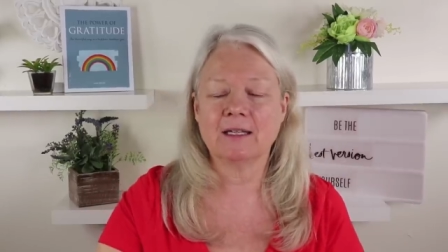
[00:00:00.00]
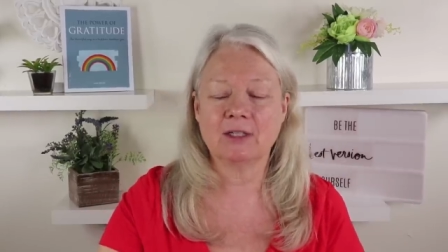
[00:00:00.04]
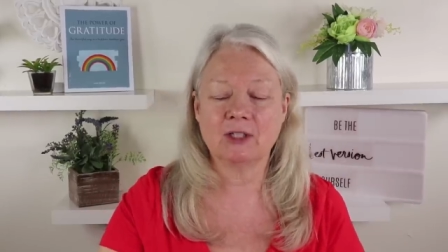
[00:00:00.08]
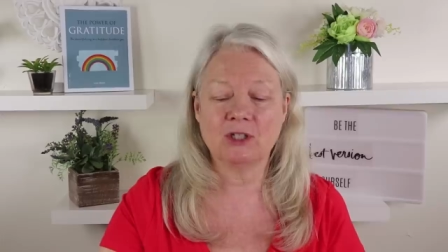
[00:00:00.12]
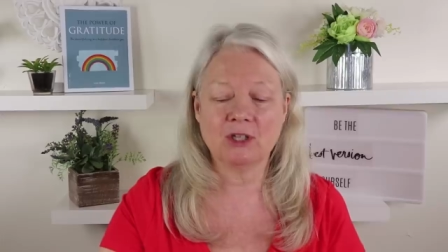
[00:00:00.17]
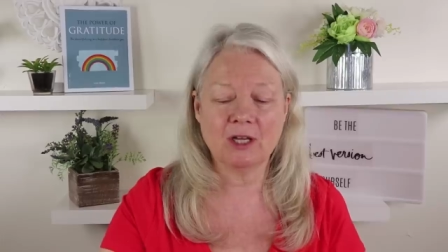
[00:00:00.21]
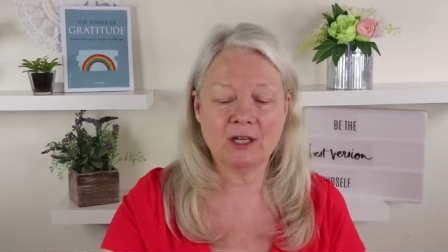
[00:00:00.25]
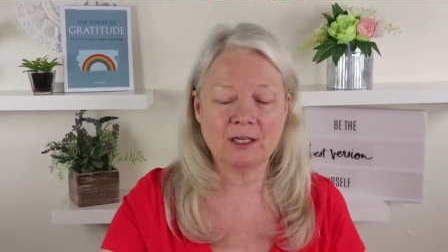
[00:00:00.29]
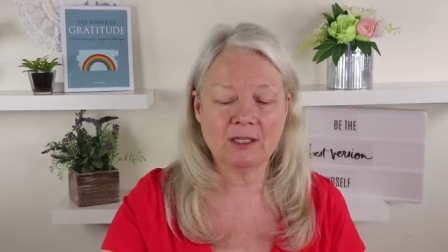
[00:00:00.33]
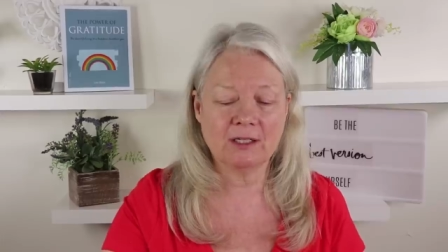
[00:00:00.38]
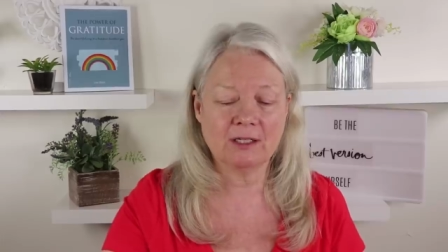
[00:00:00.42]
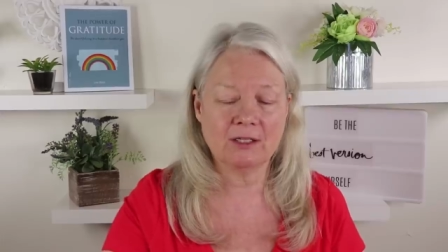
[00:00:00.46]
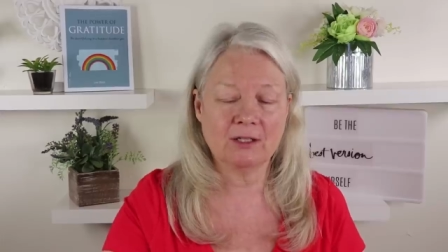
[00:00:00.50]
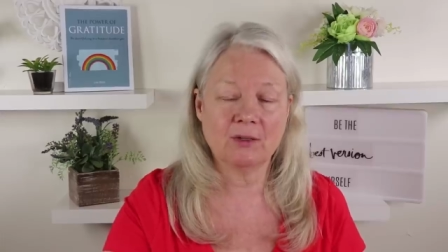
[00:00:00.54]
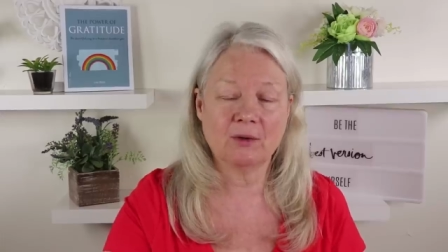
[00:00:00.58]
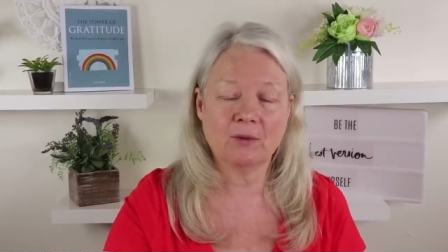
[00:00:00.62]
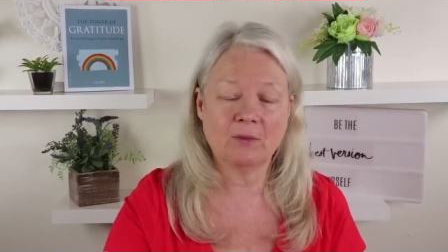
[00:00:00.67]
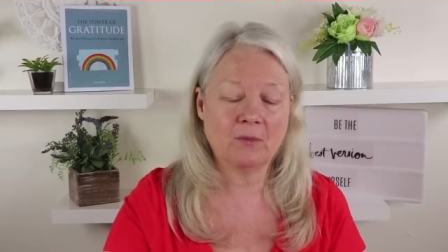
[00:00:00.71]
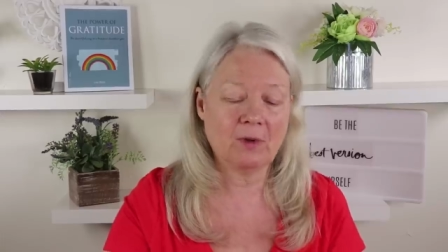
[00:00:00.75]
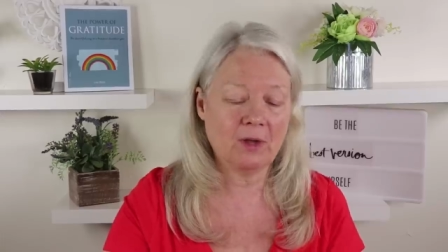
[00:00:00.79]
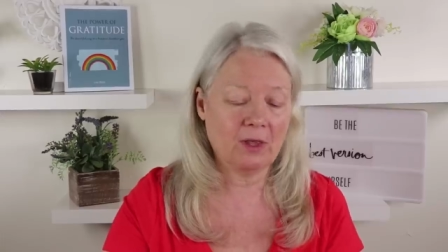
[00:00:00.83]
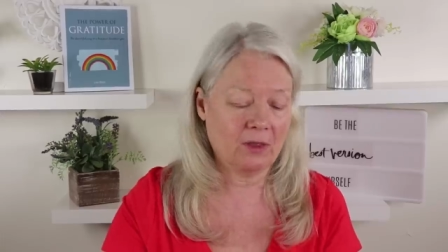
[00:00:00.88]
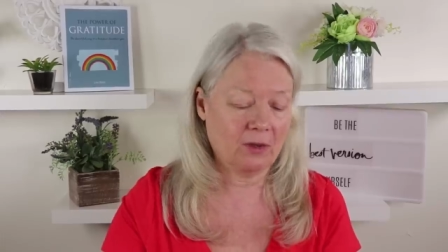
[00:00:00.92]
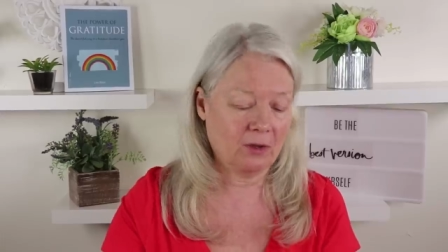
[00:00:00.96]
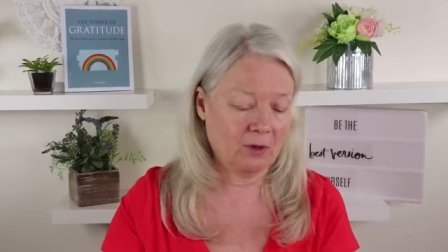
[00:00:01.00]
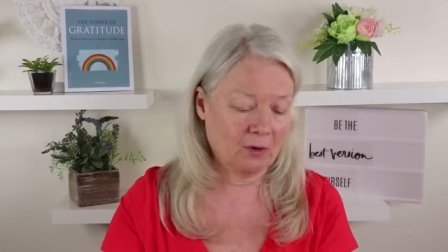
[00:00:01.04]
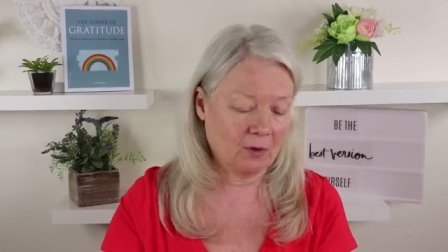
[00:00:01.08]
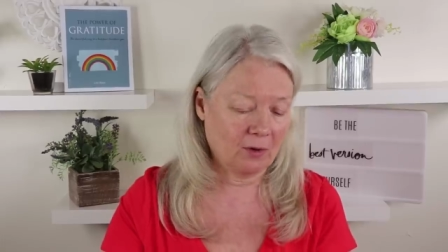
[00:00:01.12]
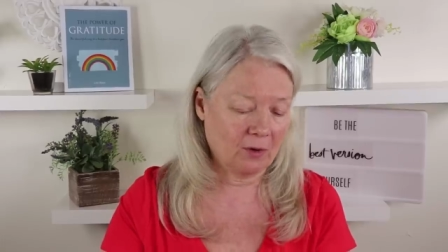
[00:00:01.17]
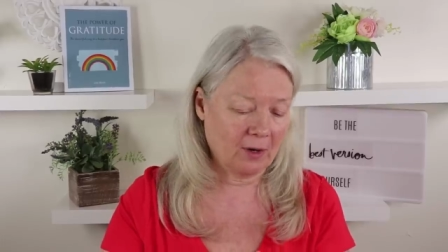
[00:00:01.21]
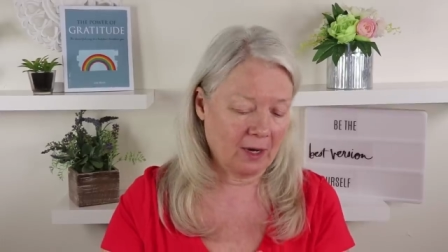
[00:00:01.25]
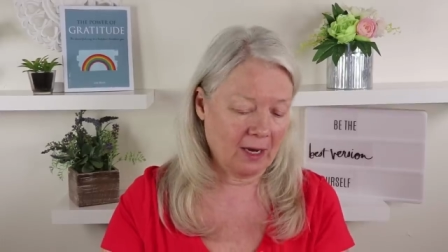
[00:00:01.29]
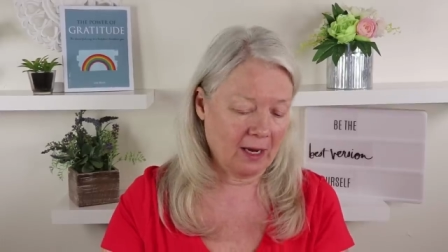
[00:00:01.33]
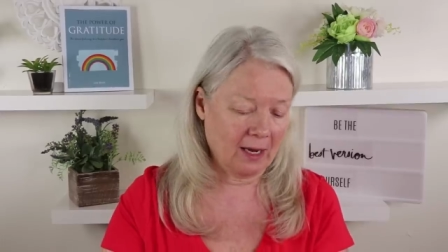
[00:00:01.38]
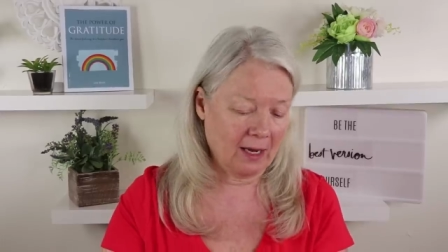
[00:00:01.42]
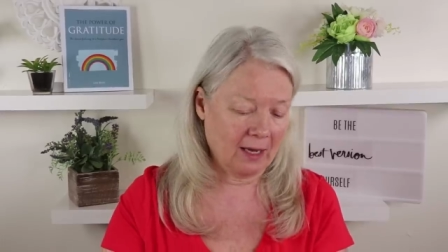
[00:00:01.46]
just with
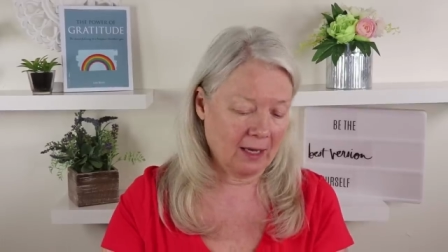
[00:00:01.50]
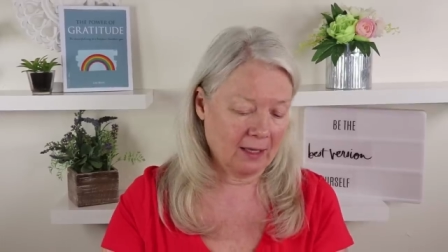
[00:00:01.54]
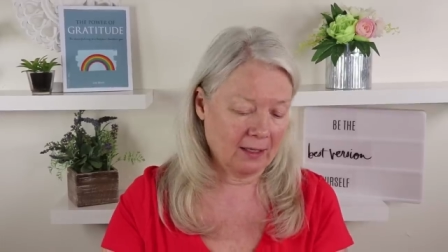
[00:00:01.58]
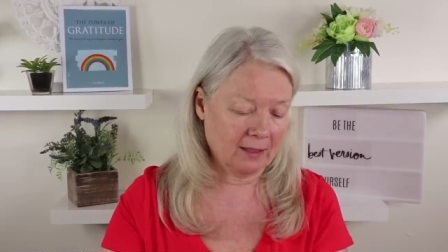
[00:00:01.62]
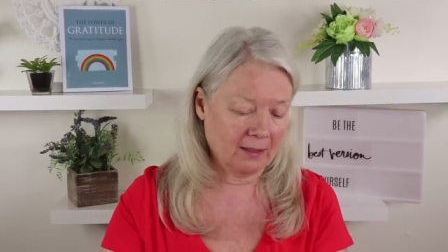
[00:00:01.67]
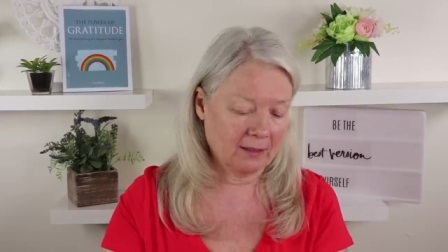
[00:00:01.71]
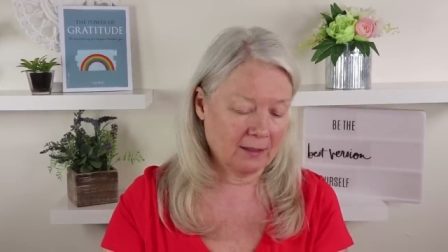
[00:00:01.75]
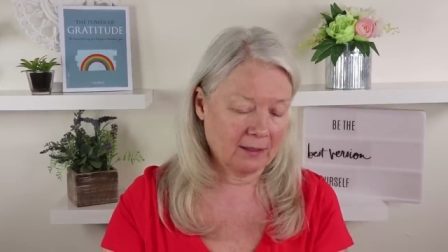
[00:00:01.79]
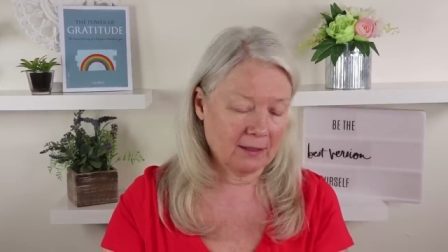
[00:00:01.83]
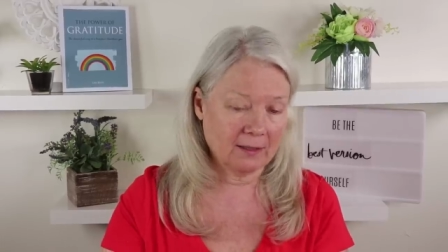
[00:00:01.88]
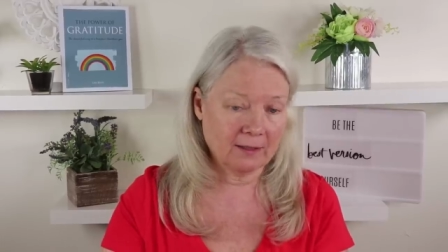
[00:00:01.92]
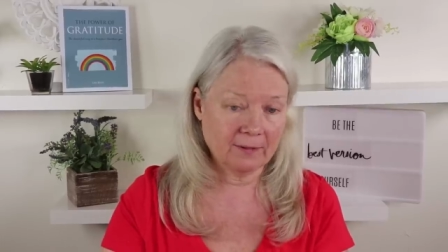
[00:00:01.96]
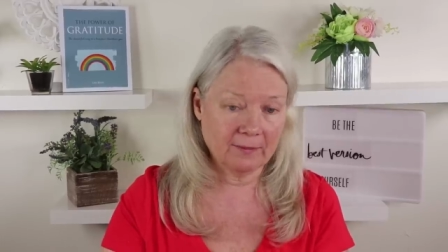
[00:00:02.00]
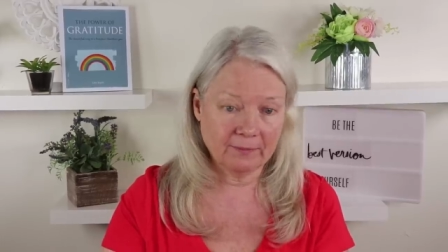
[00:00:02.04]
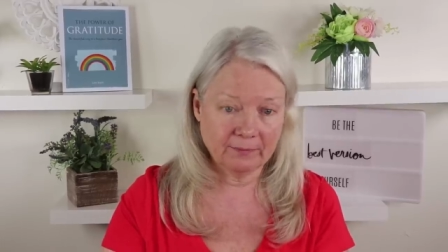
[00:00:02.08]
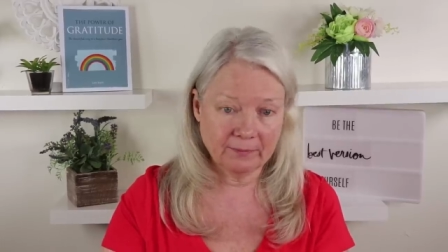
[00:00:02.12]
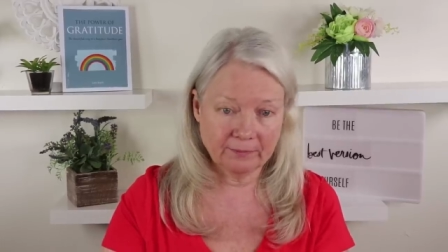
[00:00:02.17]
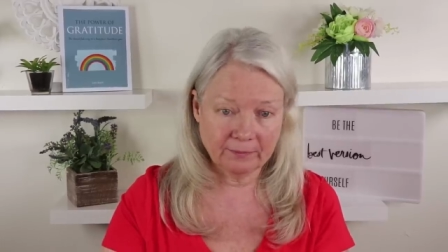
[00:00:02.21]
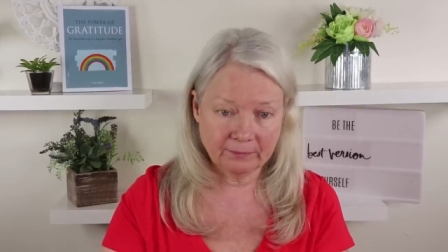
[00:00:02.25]
your hands.